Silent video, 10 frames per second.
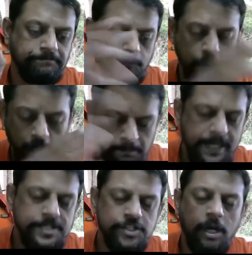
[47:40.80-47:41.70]
God
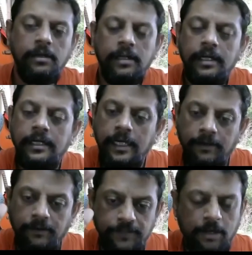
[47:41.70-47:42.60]
made us all.
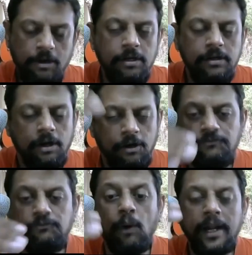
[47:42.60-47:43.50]
We are all of
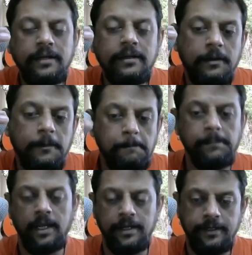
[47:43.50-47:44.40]
one
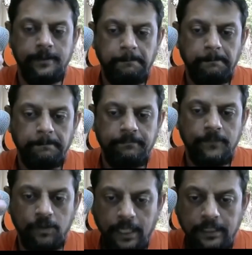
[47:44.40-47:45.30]
blood.
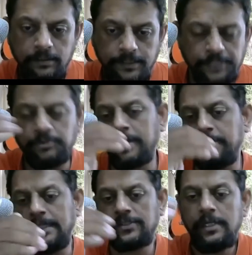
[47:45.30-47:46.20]
Okay, that's what it
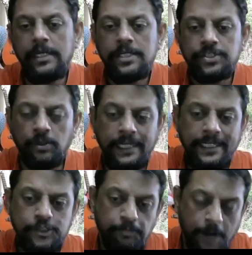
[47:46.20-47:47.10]
means. So, in
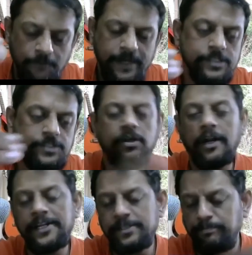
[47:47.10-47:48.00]
His providence,
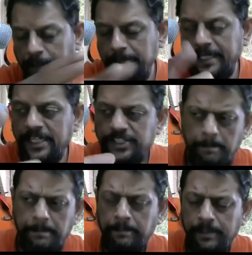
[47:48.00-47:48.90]
God has permitted
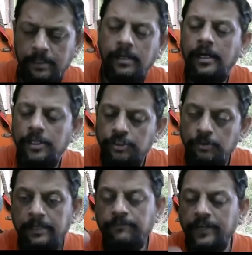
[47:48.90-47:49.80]
some people to
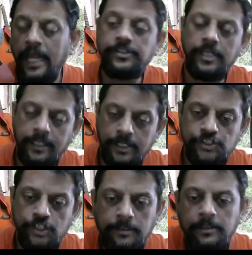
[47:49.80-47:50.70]
be financially
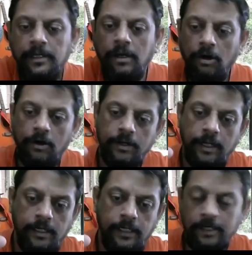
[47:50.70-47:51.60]
richer or
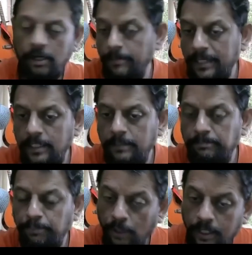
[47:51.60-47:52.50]
uh, economically
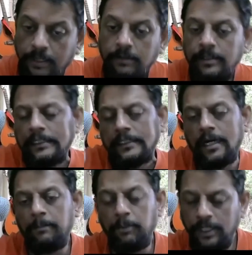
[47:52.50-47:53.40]
poorer,
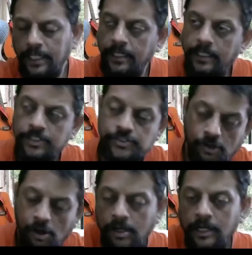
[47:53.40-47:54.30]
uh, politically
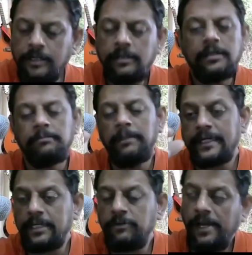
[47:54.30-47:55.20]
stronger,
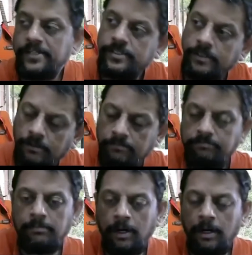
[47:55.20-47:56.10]
military wise, you know,
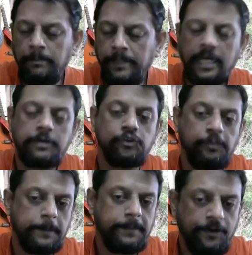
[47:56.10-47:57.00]
uh, bigger
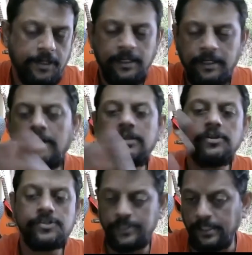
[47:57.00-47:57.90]
superpower, and all
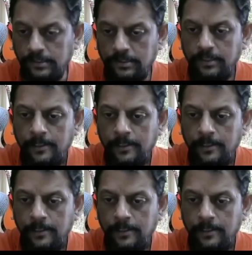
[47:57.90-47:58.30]
those things.